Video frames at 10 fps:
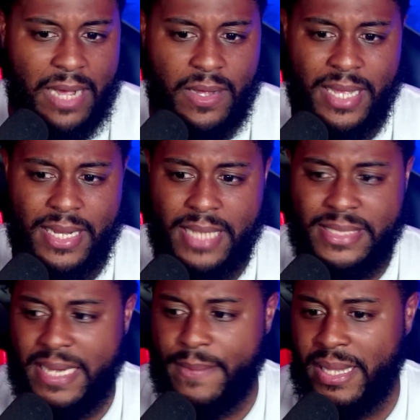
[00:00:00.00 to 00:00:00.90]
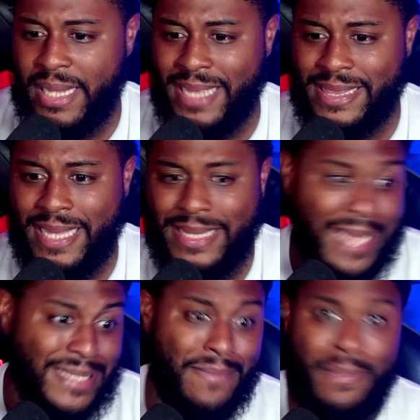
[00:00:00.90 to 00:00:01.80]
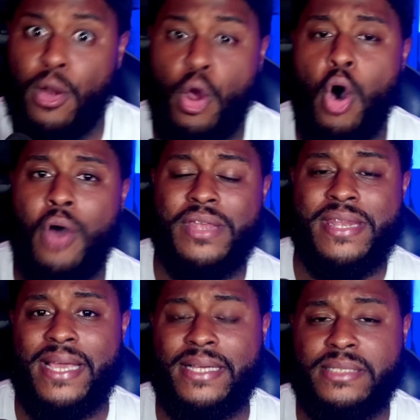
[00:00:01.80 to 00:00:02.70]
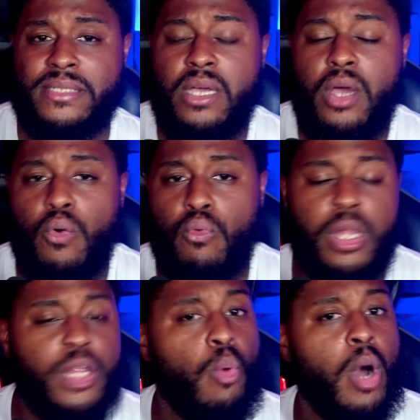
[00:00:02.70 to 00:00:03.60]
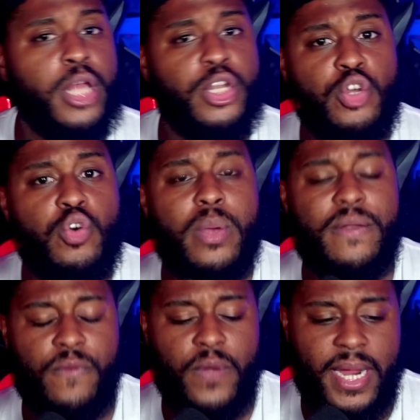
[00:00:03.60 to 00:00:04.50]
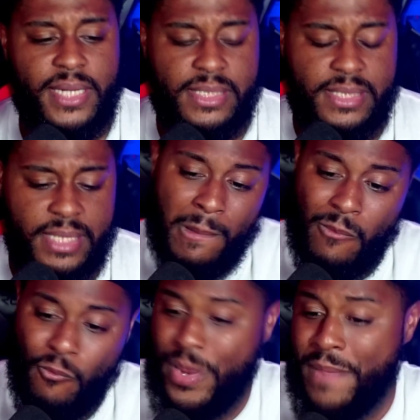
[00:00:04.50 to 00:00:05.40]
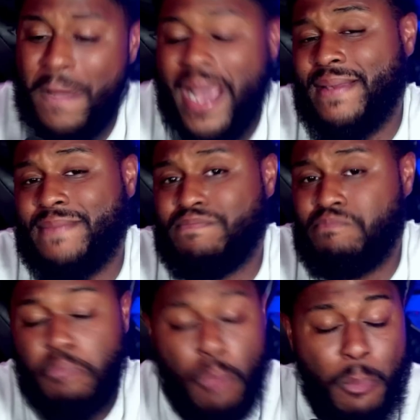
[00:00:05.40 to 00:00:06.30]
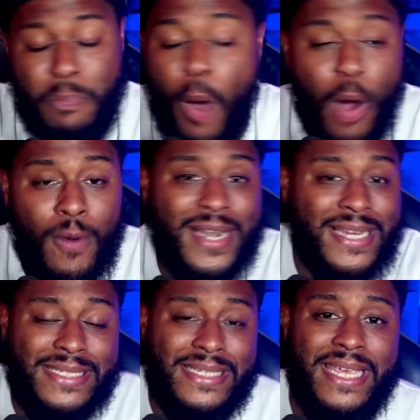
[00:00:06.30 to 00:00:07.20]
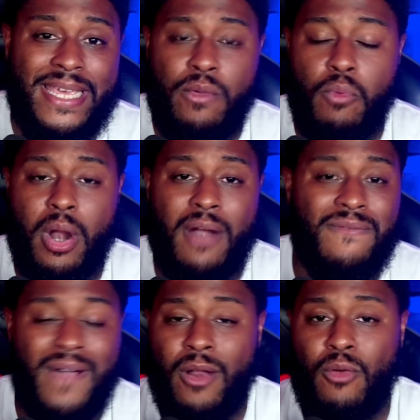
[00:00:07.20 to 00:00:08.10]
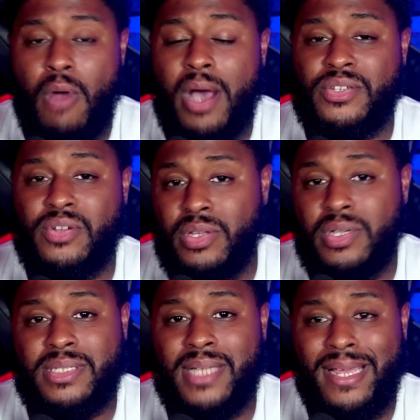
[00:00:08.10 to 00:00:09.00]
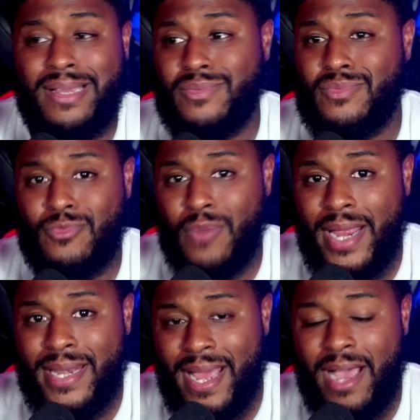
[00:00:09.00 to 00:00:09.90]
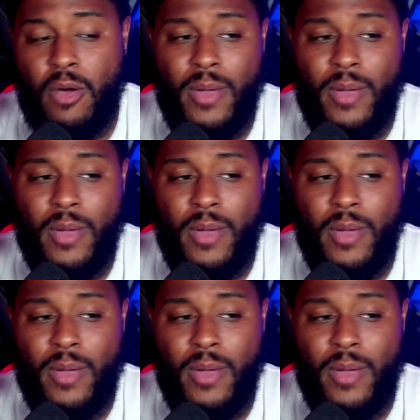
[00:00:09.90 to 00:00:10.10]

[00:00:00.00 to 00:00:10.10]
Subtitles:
it's seeming like that's about all the Knicks really want to do in free agency. We might already see what our final roster looks like right now.